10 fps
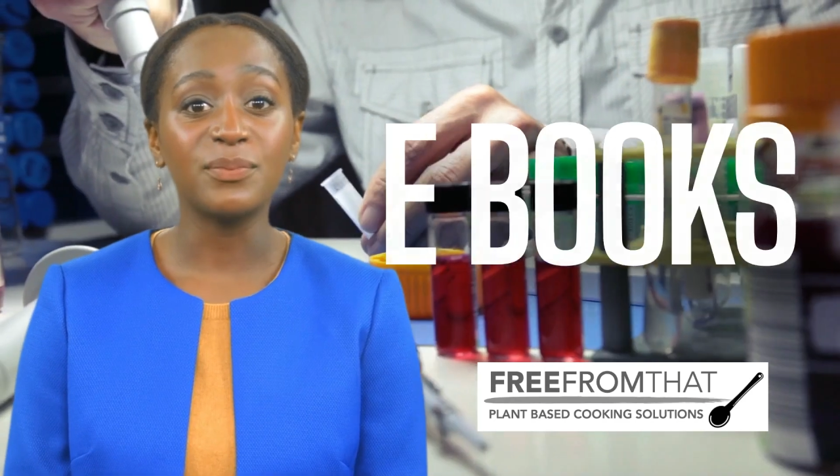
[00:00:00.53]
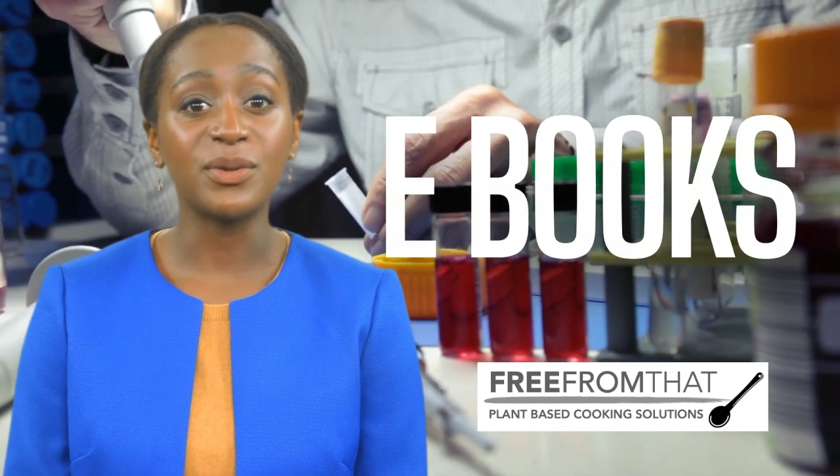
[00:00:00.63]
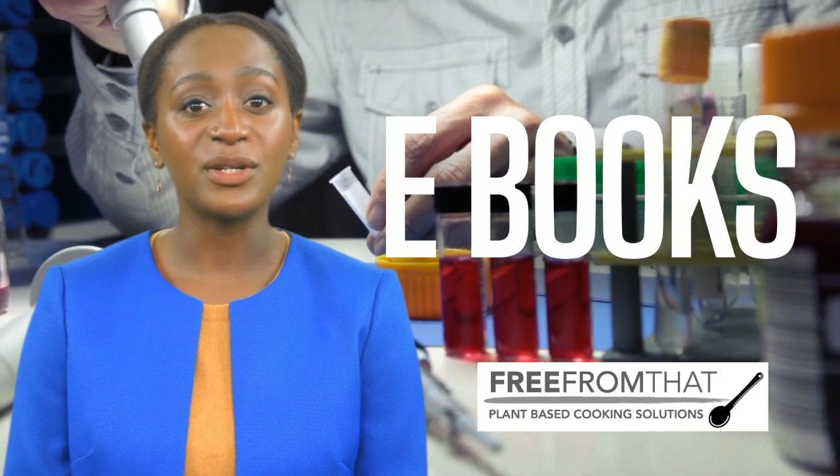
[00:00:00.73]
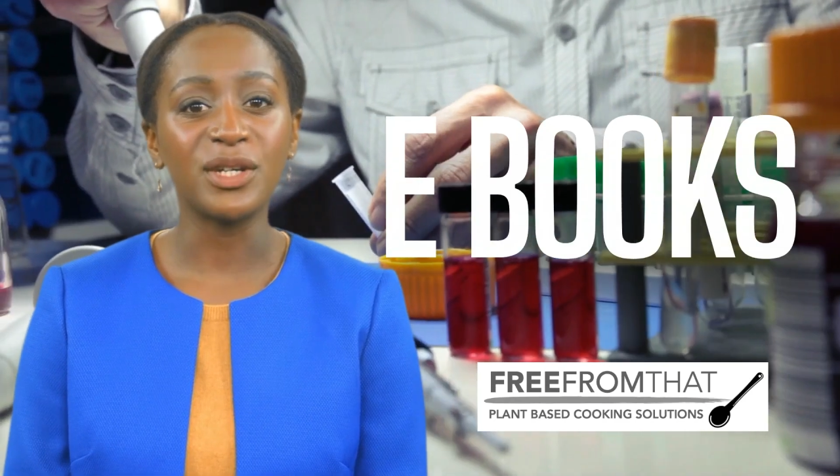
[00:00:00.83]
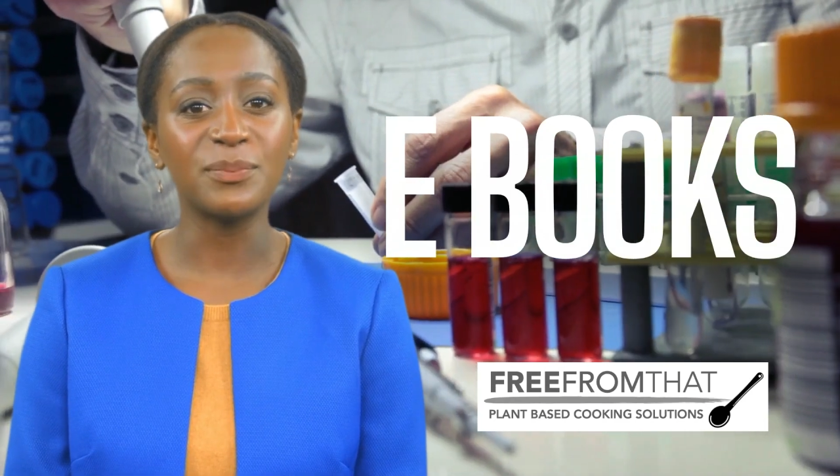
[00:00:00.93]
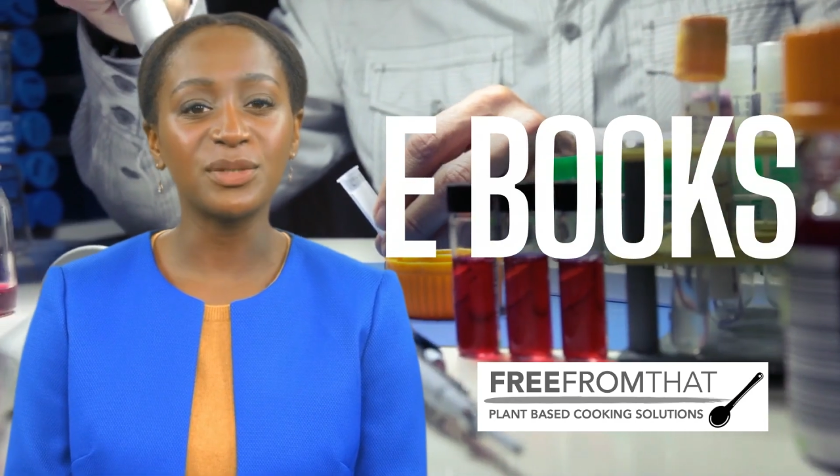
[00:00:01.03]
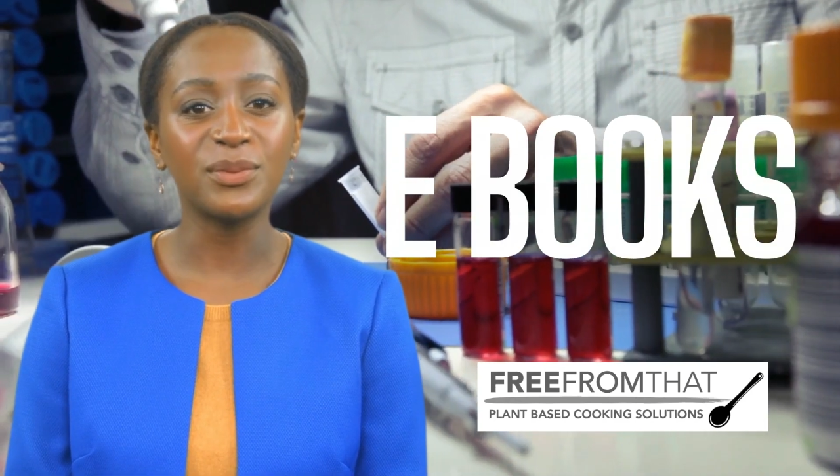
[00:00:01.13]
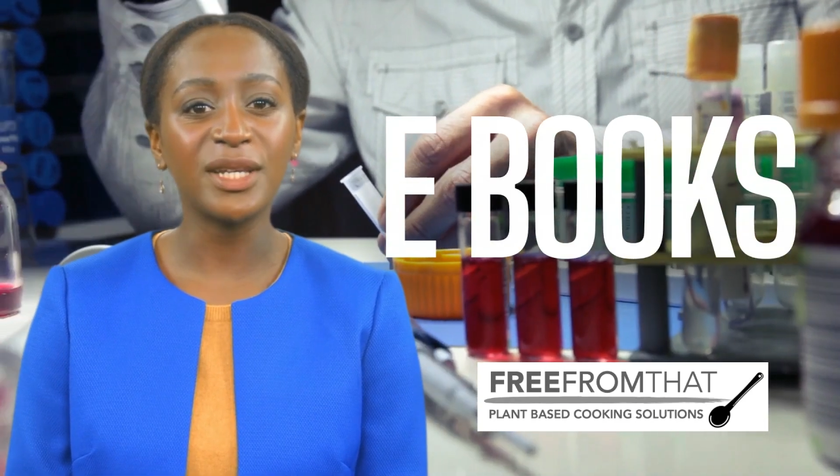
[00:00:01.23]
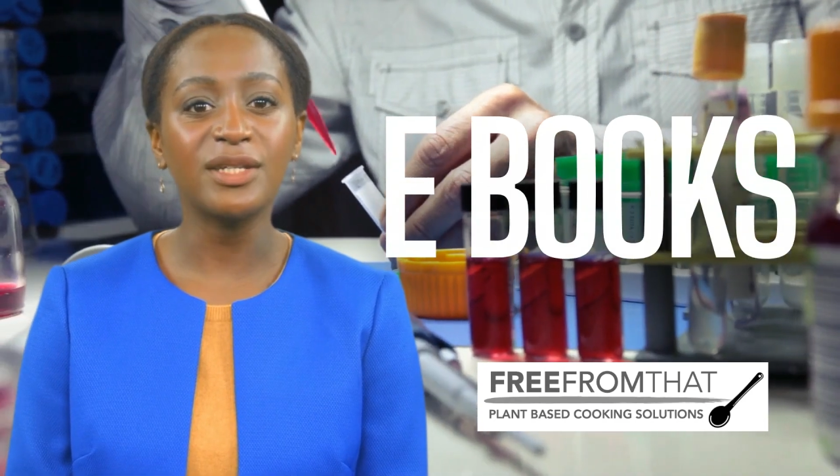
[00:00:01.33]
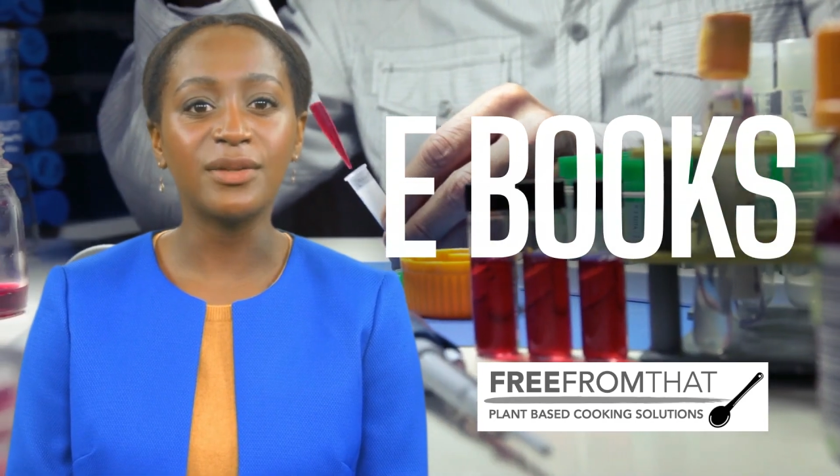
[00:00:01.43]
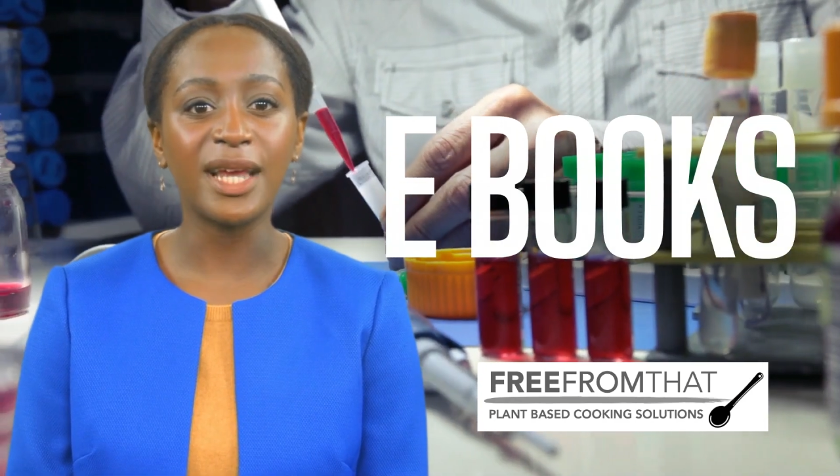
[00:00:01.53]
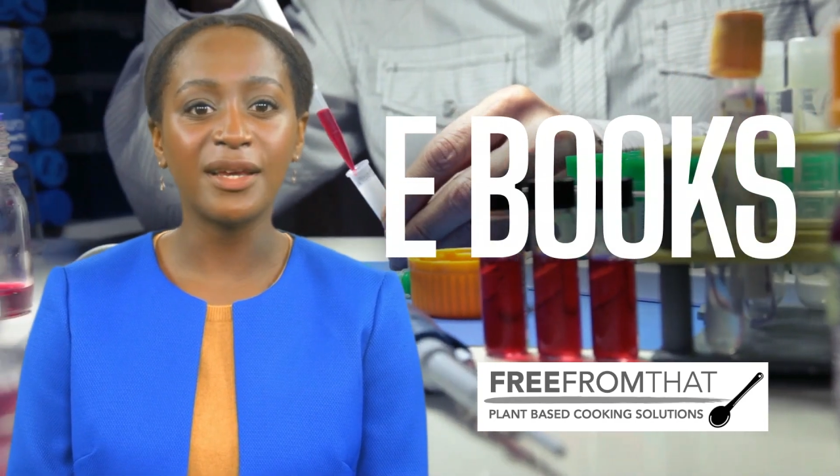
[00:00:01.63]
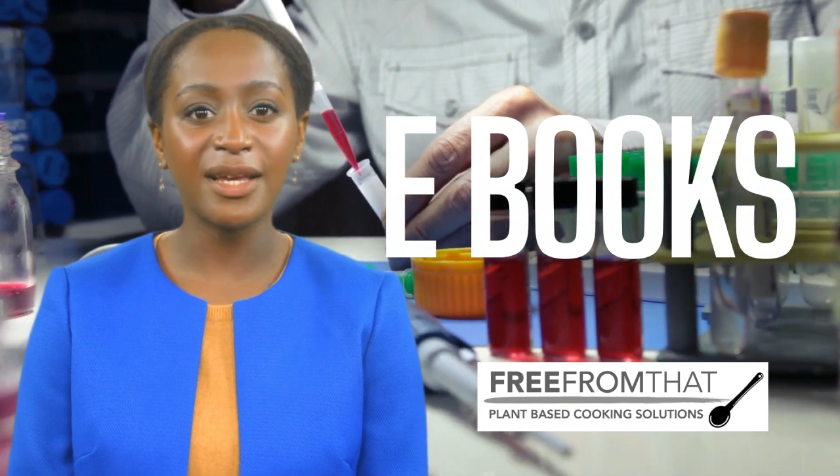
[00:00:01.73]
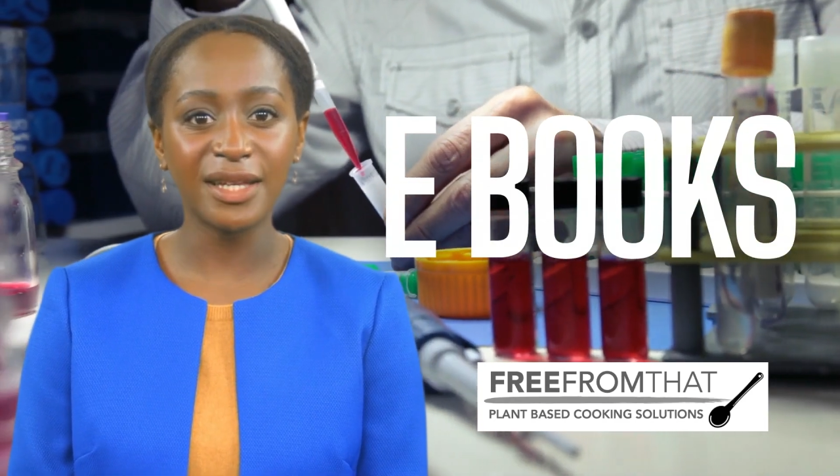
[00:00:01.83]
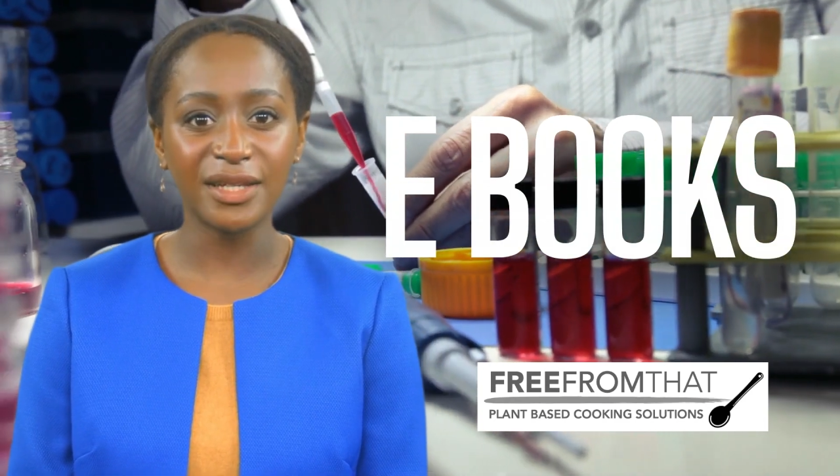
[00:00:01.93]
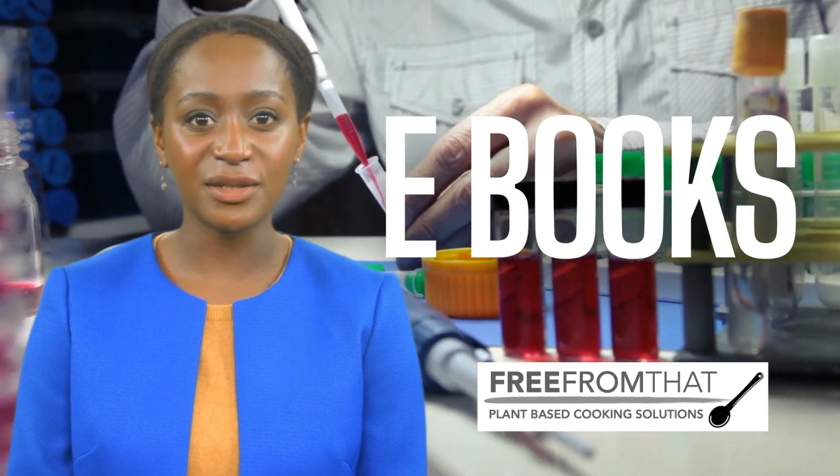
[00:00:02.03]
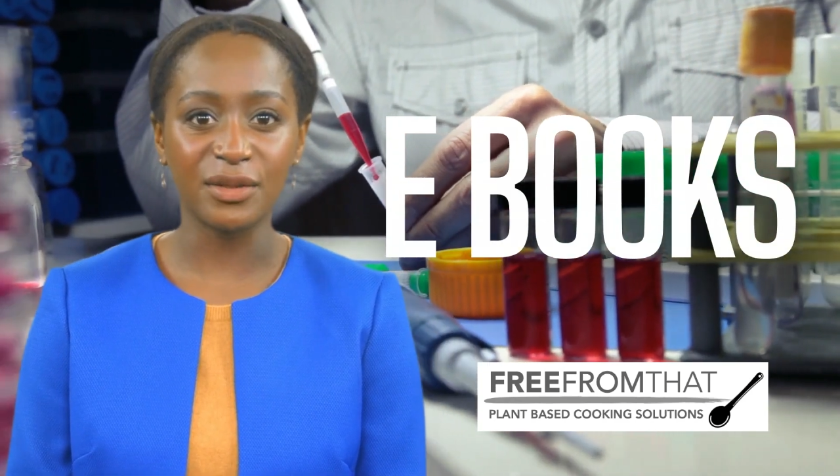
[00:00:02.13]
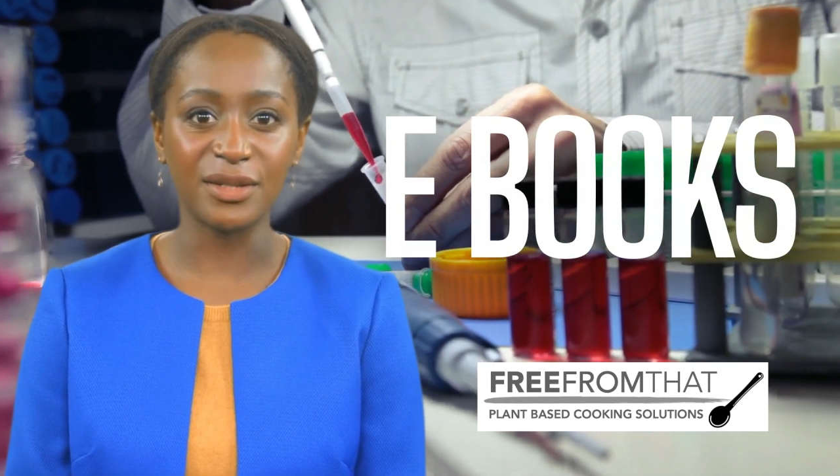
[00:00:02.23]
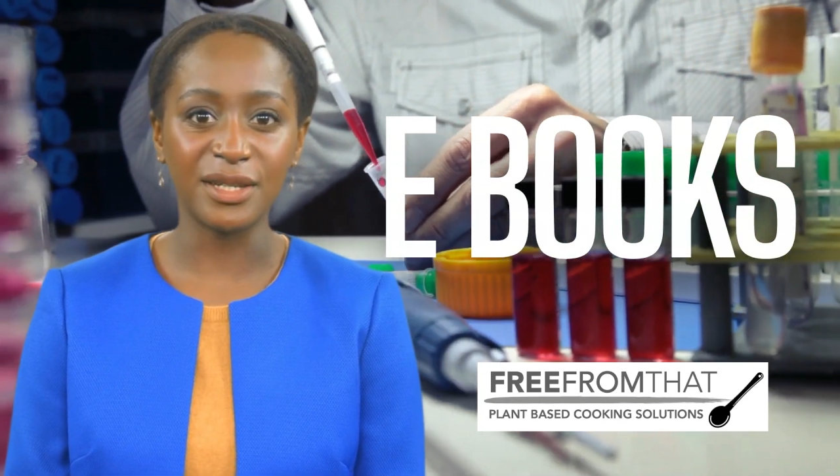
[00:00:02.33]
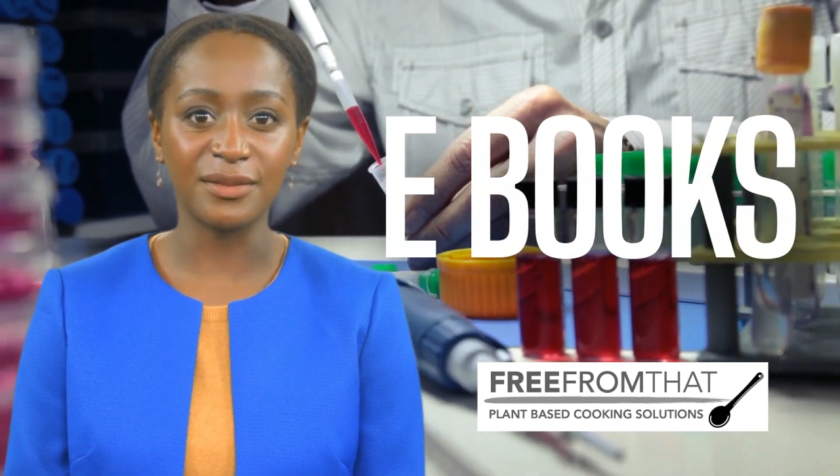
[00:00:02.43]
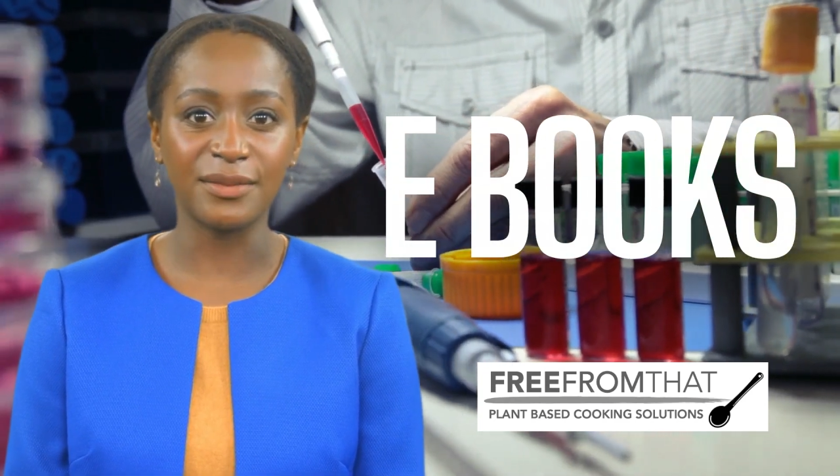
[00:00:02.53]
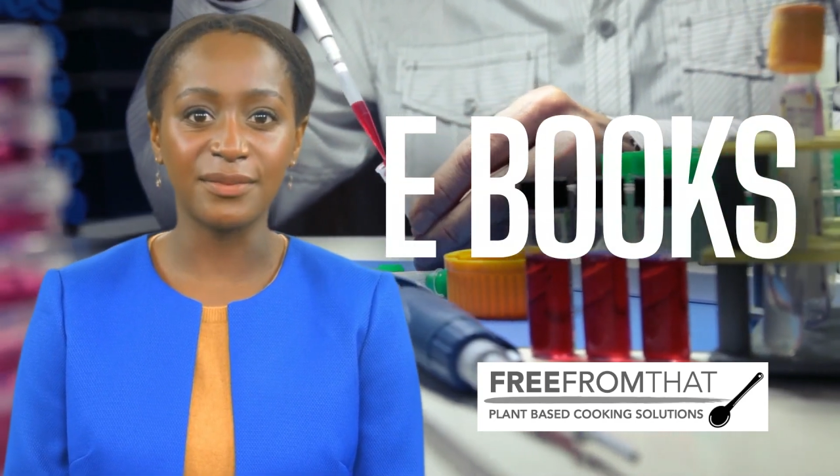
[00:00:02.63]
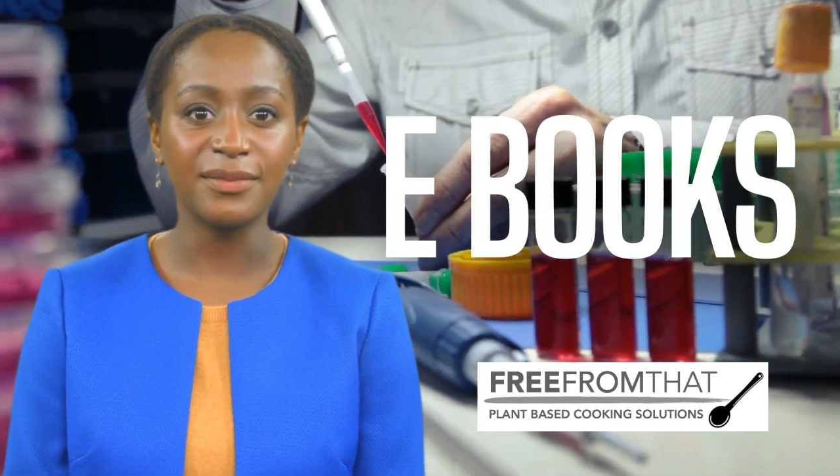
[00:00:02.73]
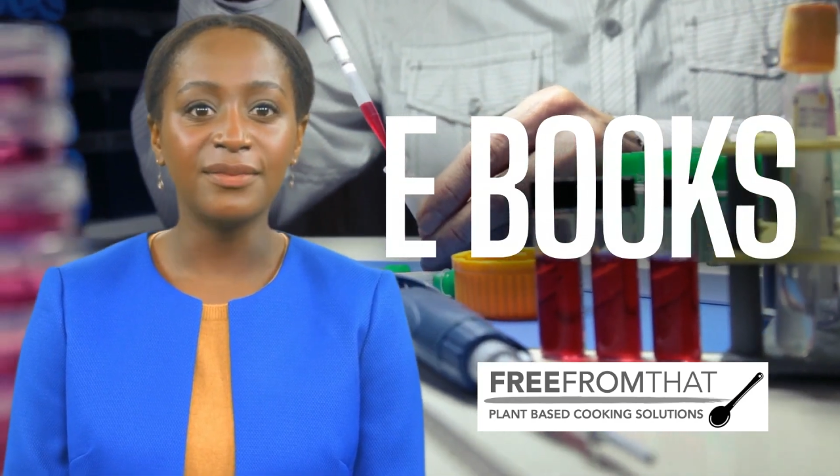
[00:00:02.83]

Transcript: Welcome to a new era in cooking.